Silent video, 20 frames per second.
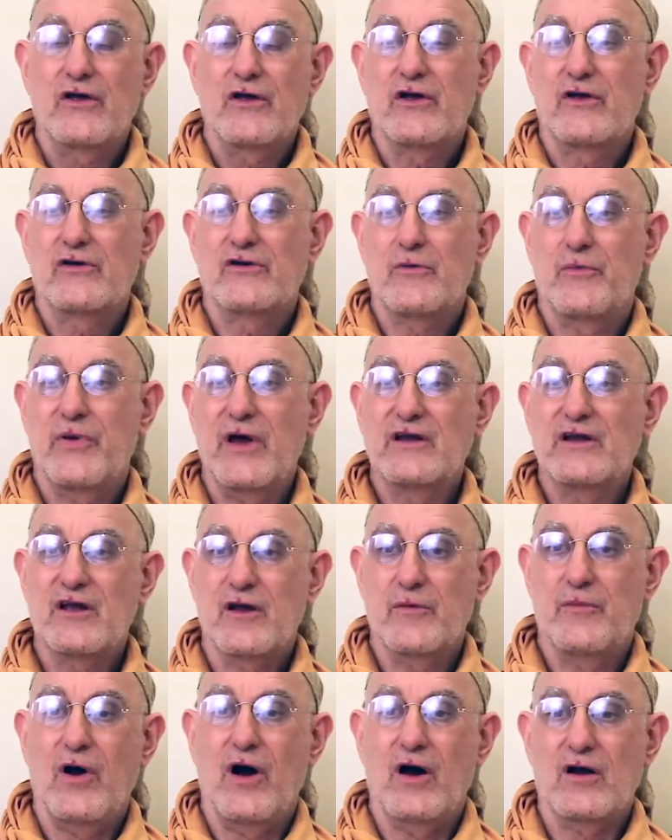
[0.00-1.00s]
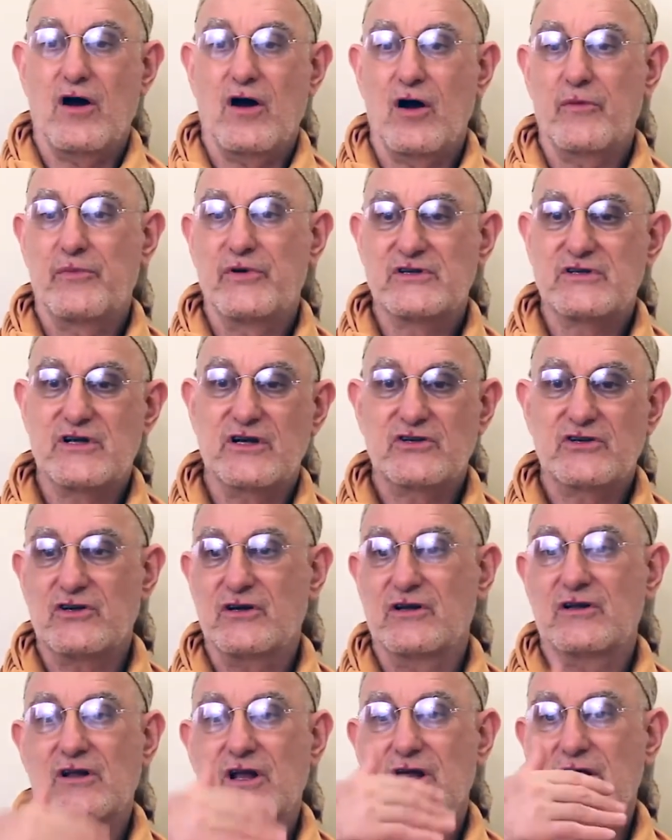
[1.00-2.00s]
depending upon our
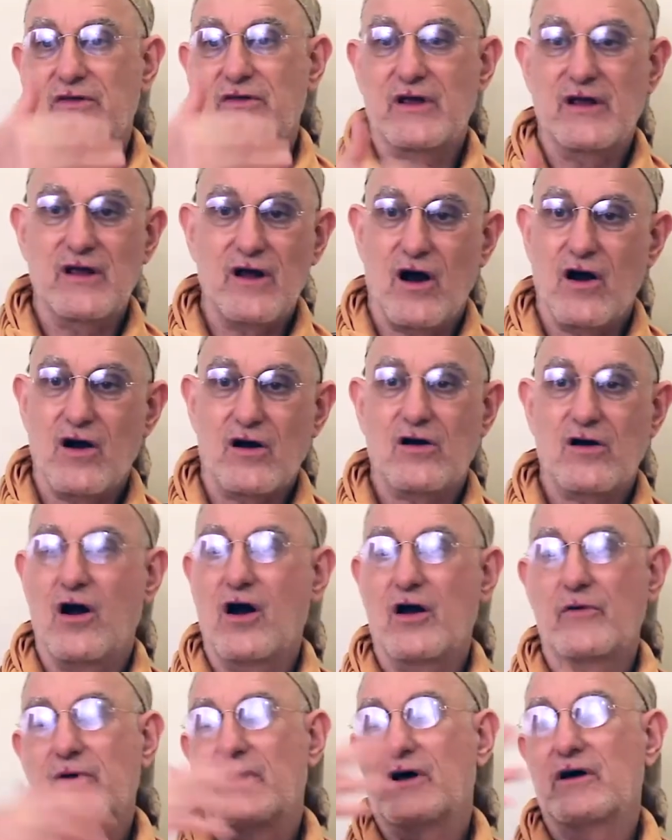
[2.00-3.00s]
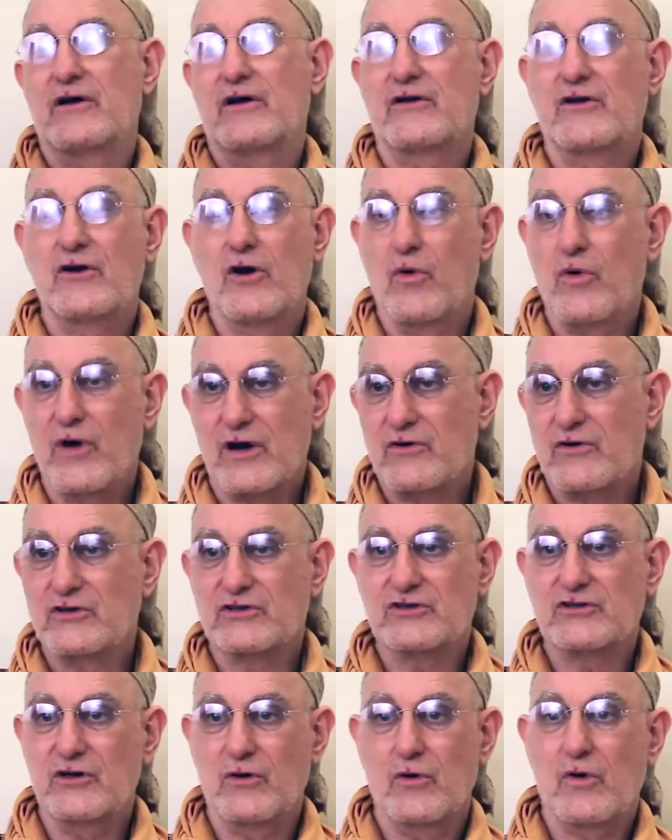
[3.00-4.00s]
position, our karma, what
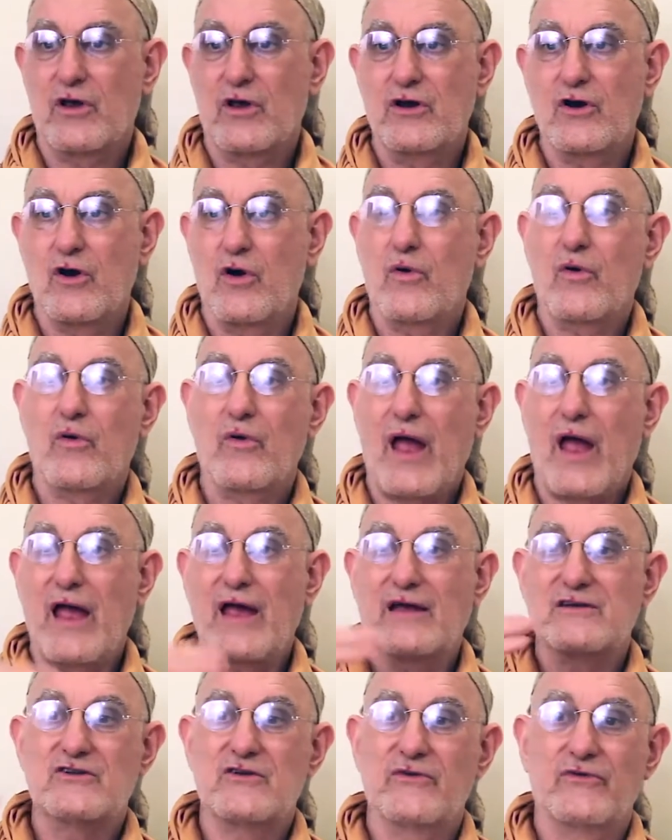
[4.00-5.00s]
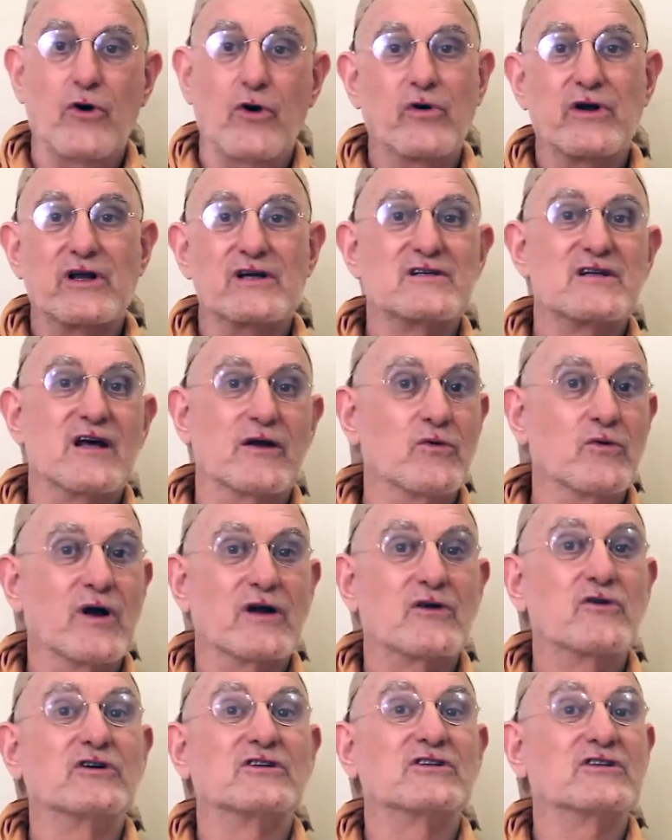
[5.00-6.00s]
Krishna, as devotees, and what
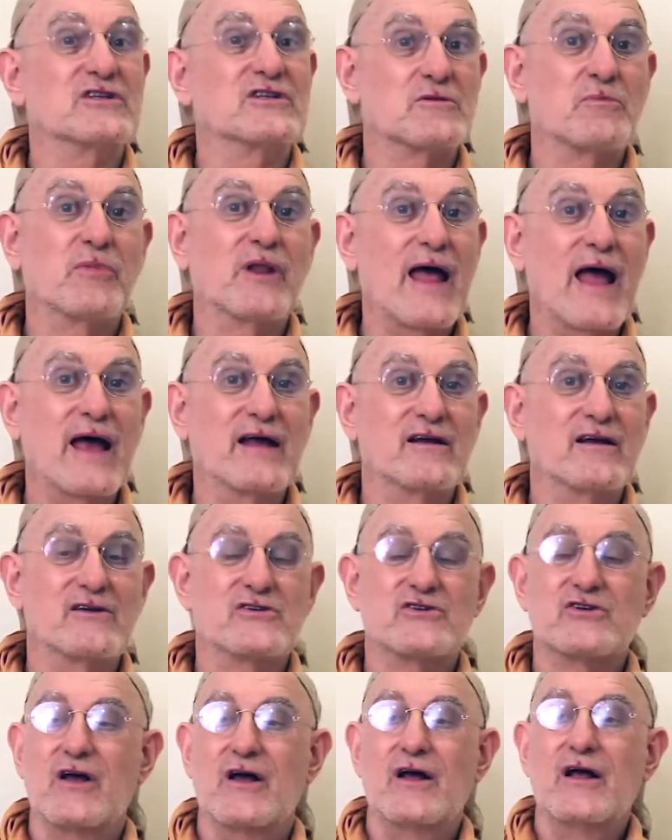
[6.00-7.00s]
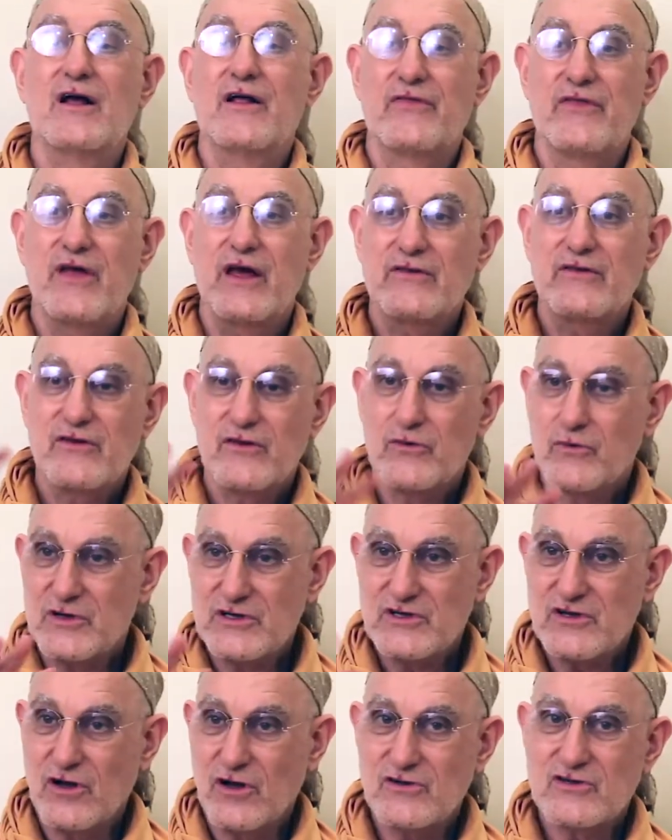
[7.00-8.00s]
Krishna's plan is, then the
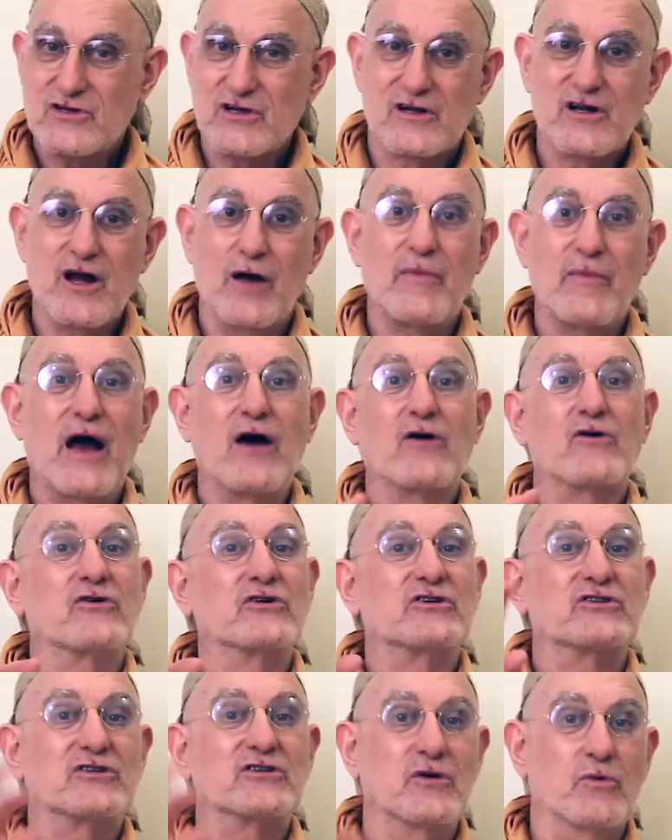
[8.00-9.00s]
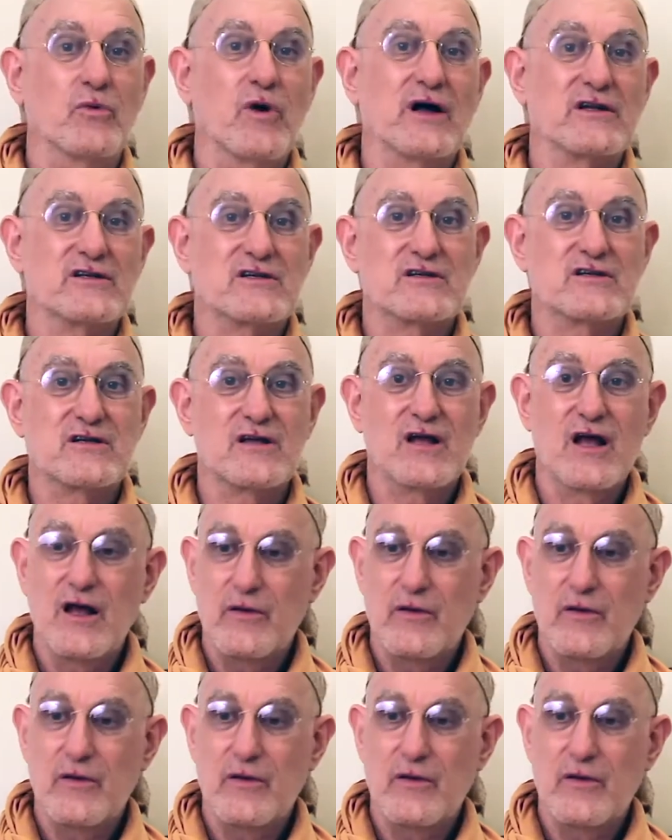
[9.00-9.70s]
results will come how Krishna wants.